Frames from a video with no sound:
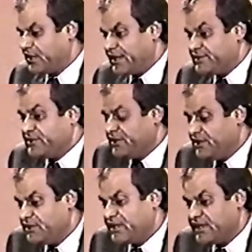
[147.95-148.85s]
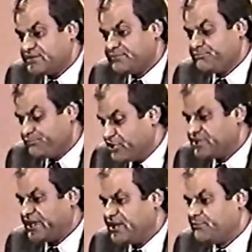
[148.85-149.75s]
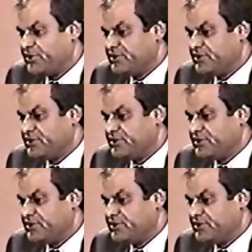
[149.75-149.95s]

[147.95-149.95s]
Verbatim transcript: I think India has a big dilemma,